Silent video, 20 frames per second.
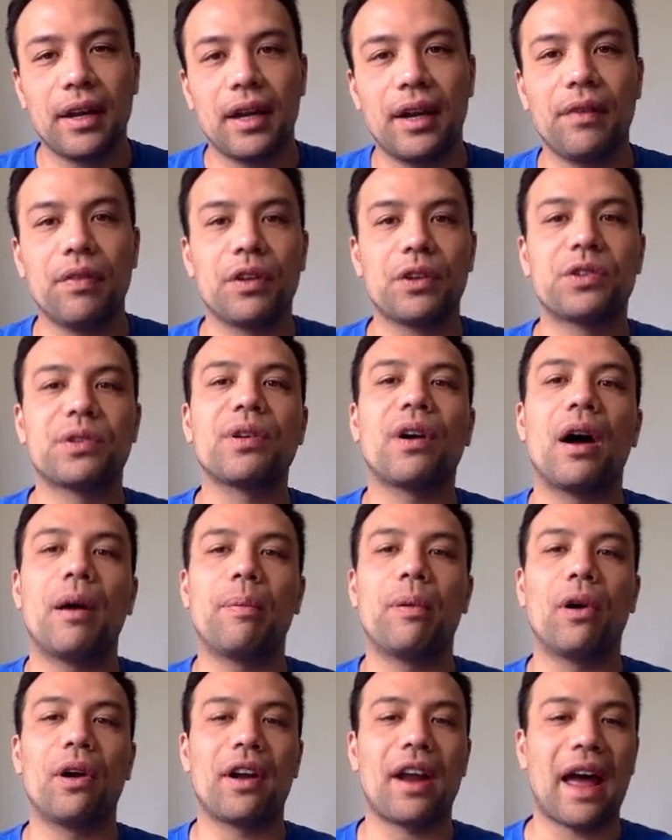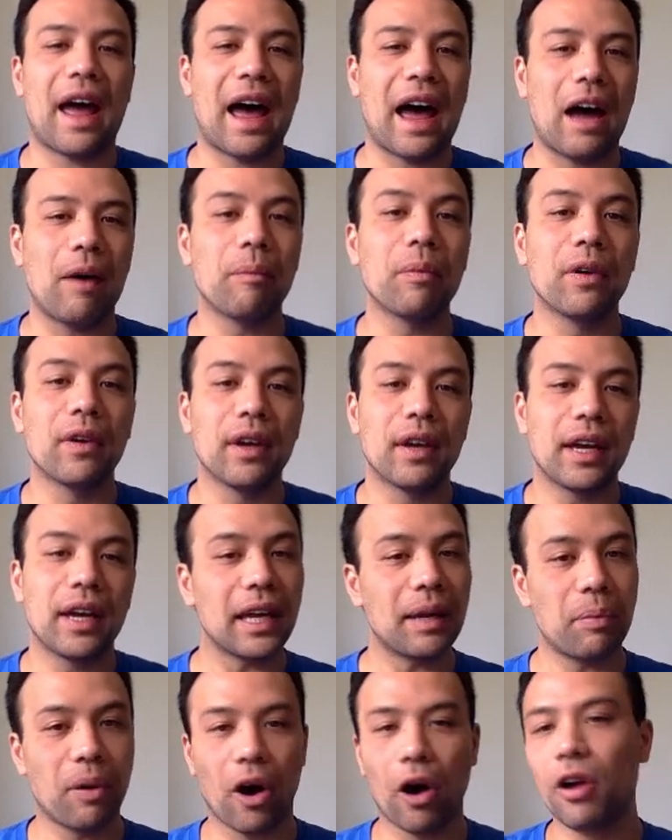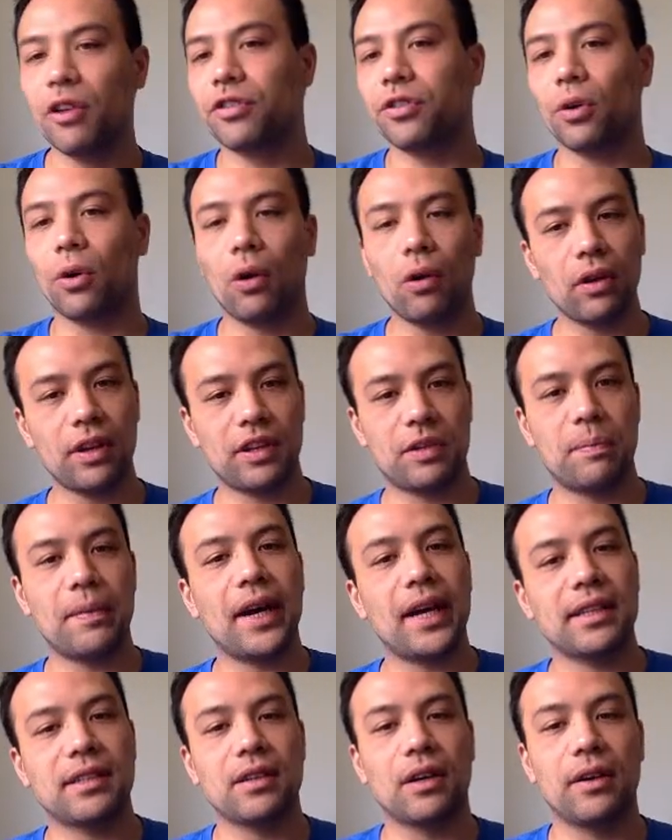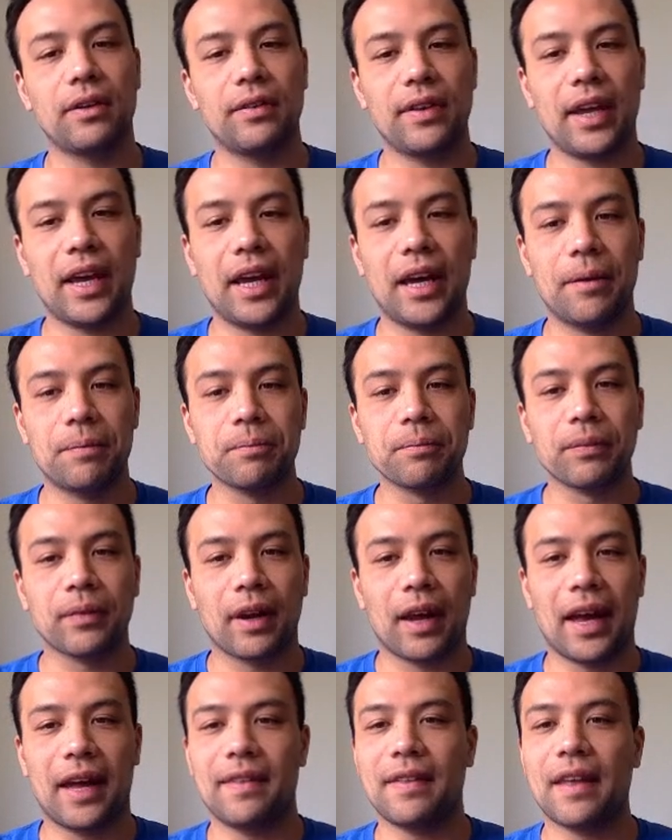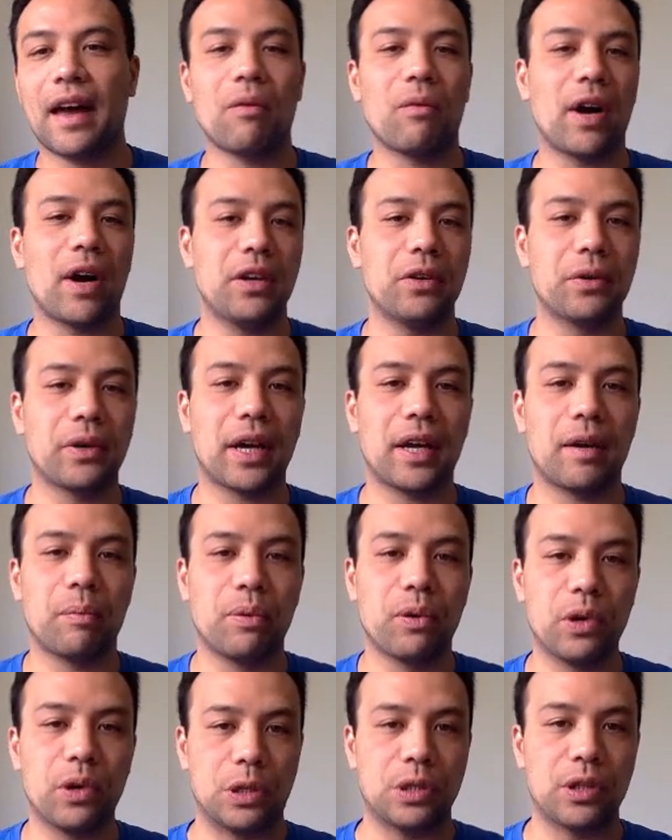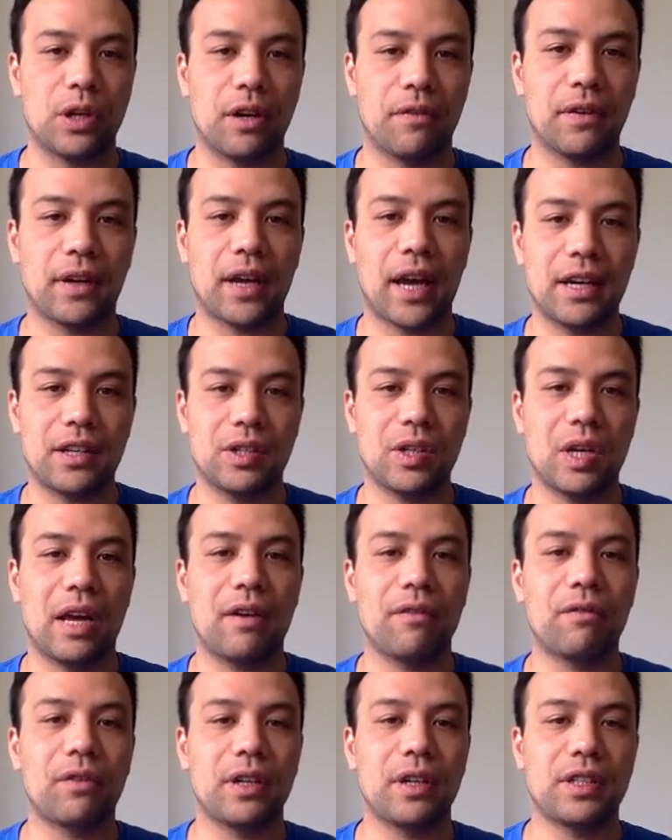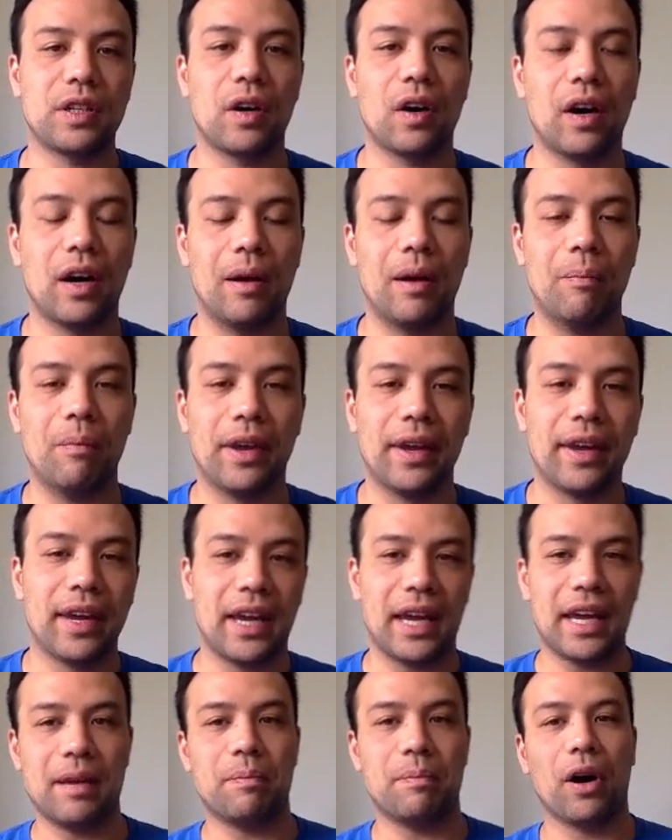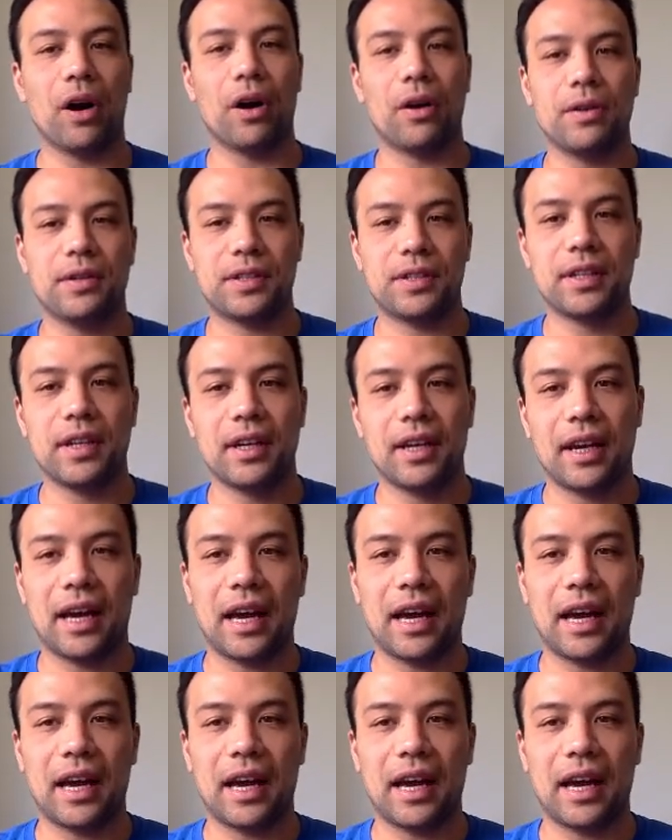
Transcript: in the Tripod app. He posts all his bets on there, and that way you'll get a push notification every time he posts.